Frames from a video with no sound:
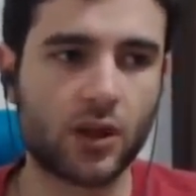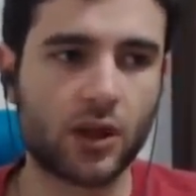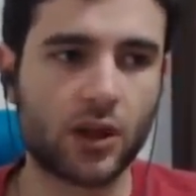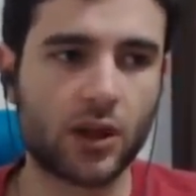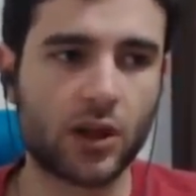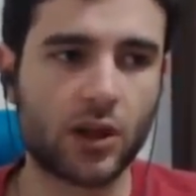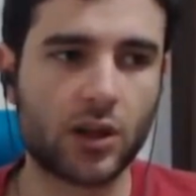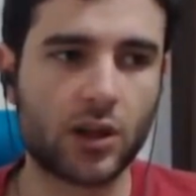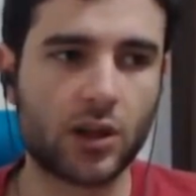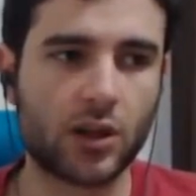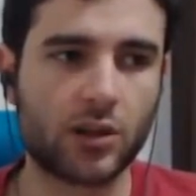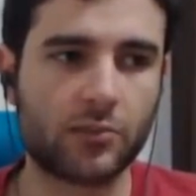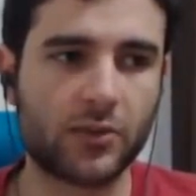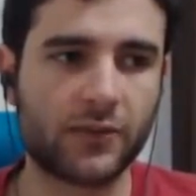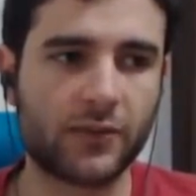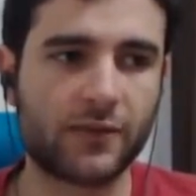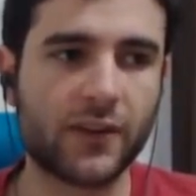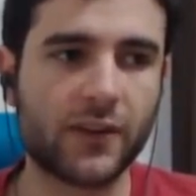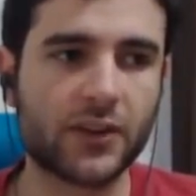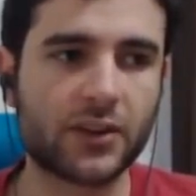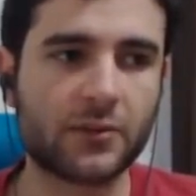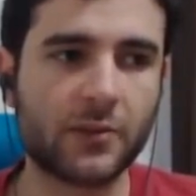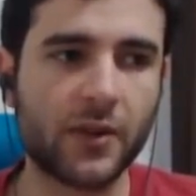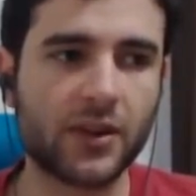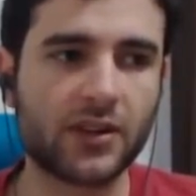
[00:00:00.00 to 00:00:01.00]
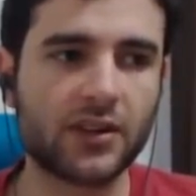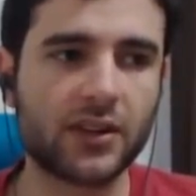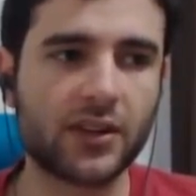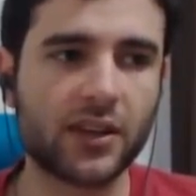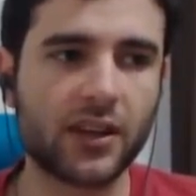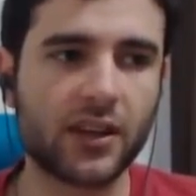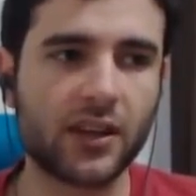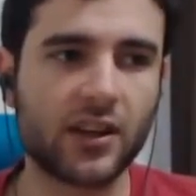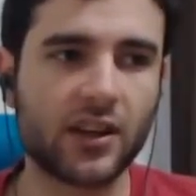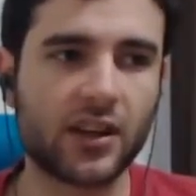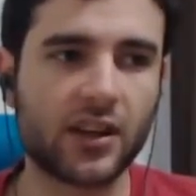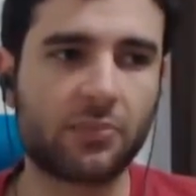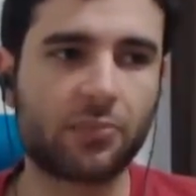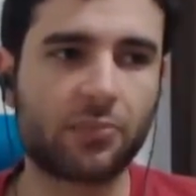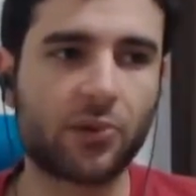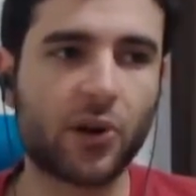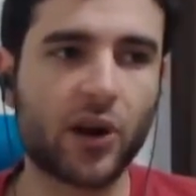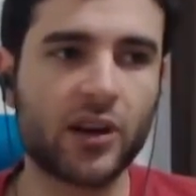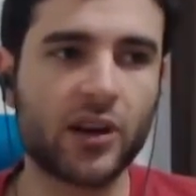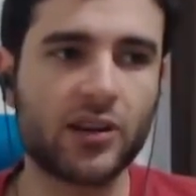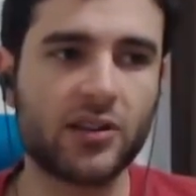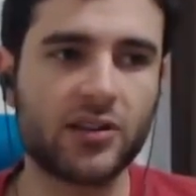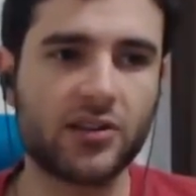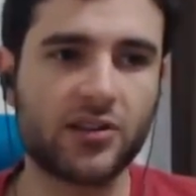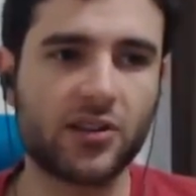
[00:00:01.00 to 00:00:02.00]
but fundamentally the
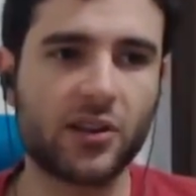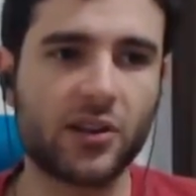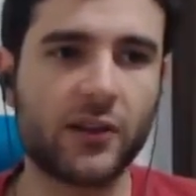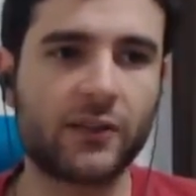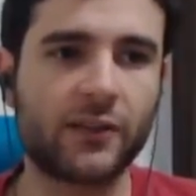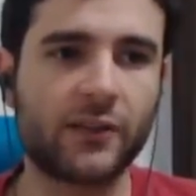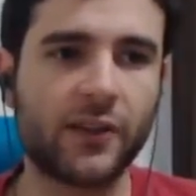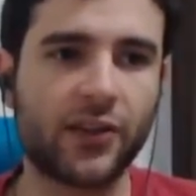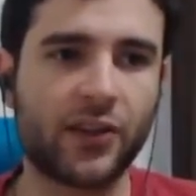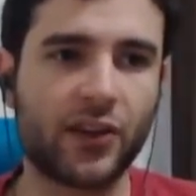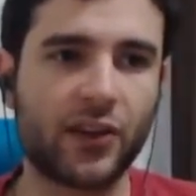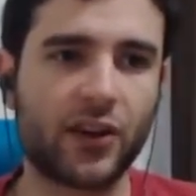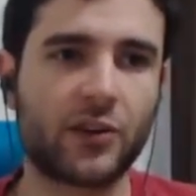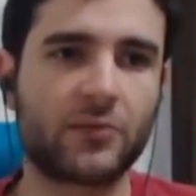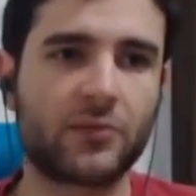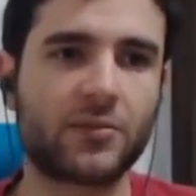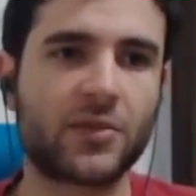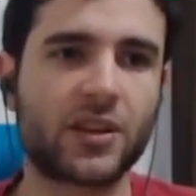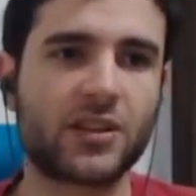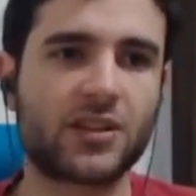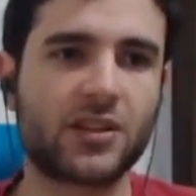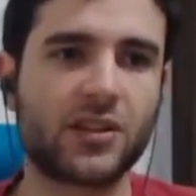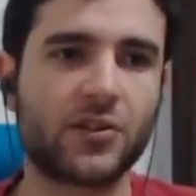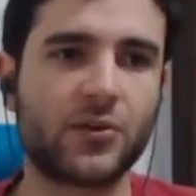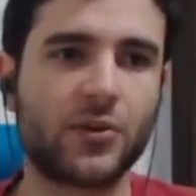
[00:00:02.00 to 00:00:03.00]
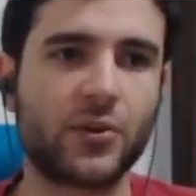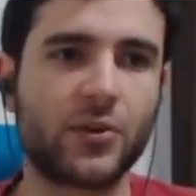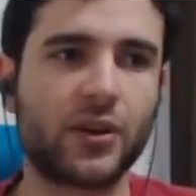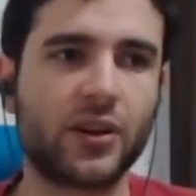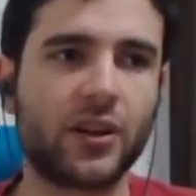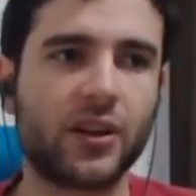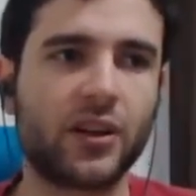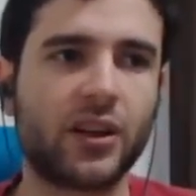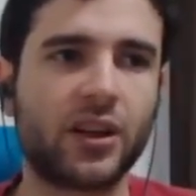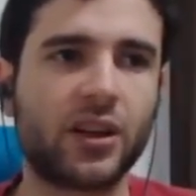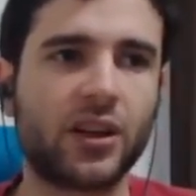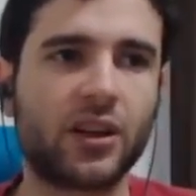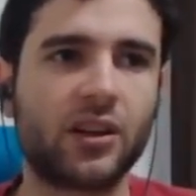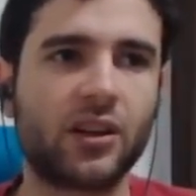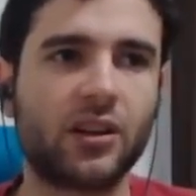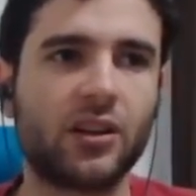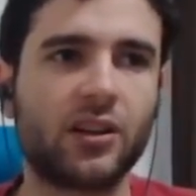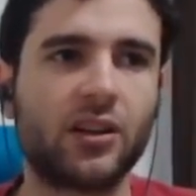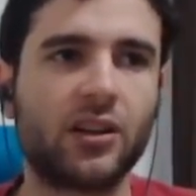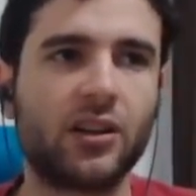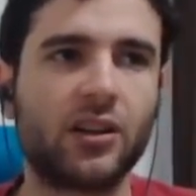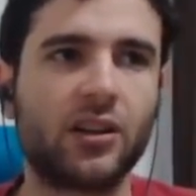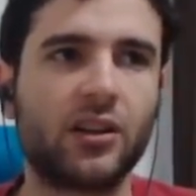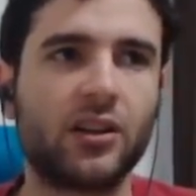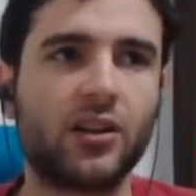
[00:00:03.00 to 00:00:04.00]
price of Ethereum doesn't really
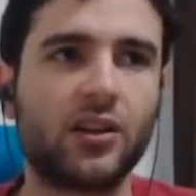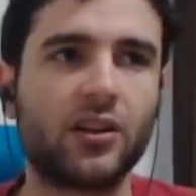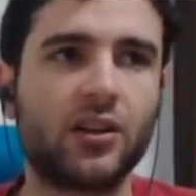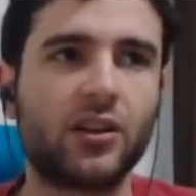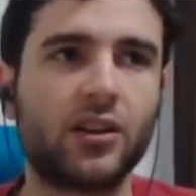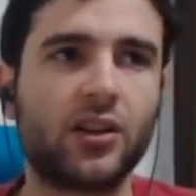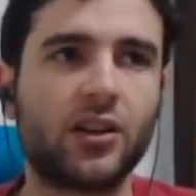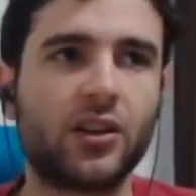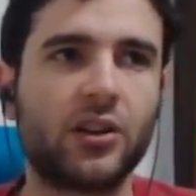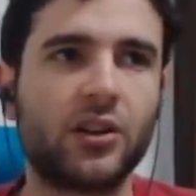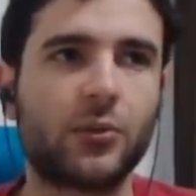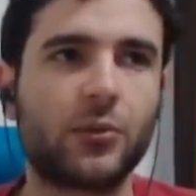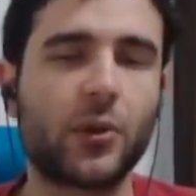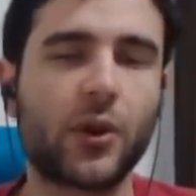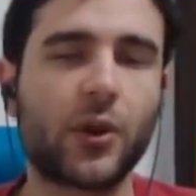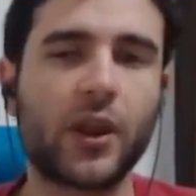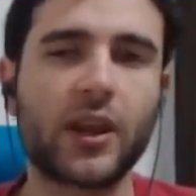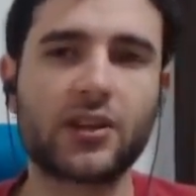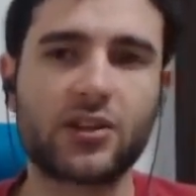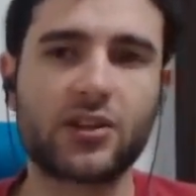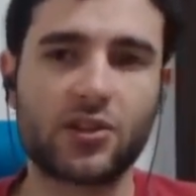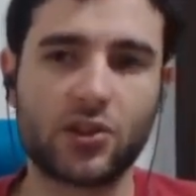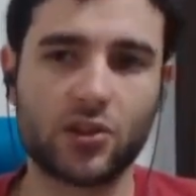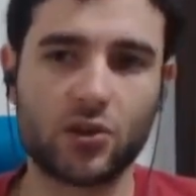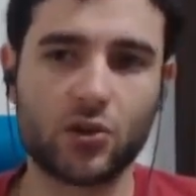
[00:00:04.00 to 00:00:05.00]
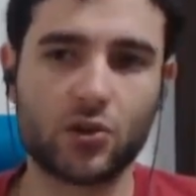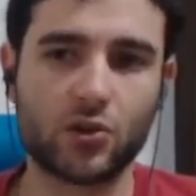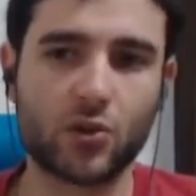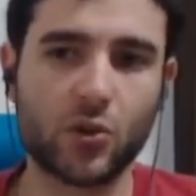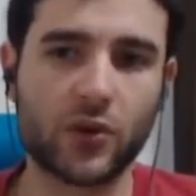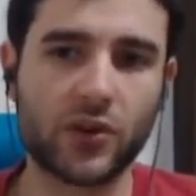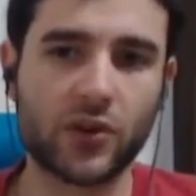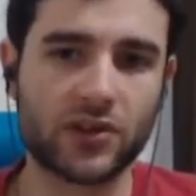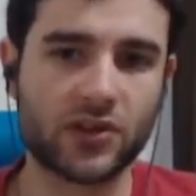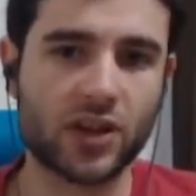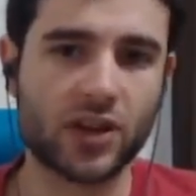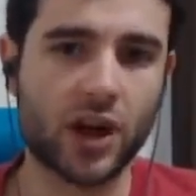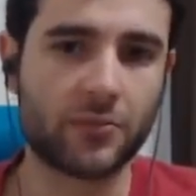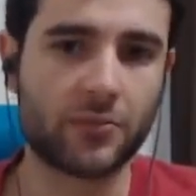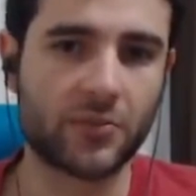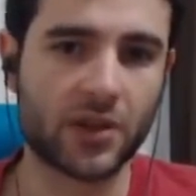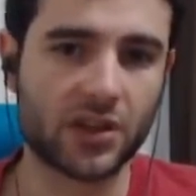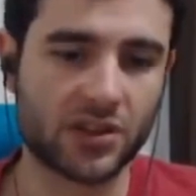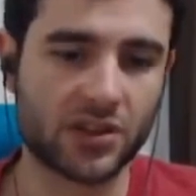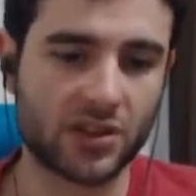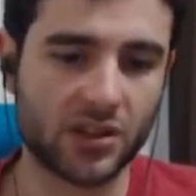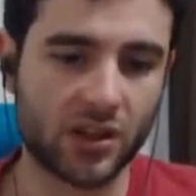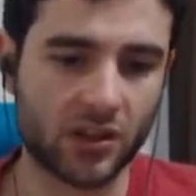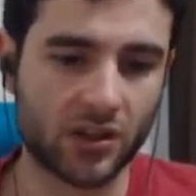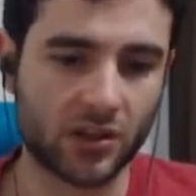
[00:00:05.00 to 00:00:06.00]
relate to you doing this
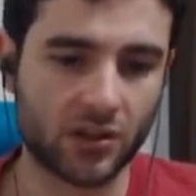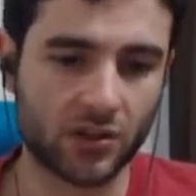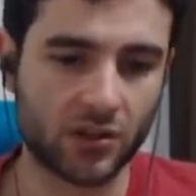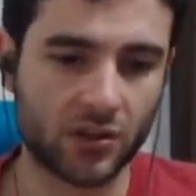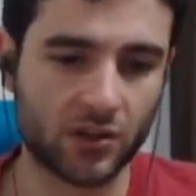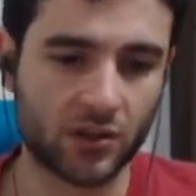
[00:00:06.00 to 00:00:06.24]
computation.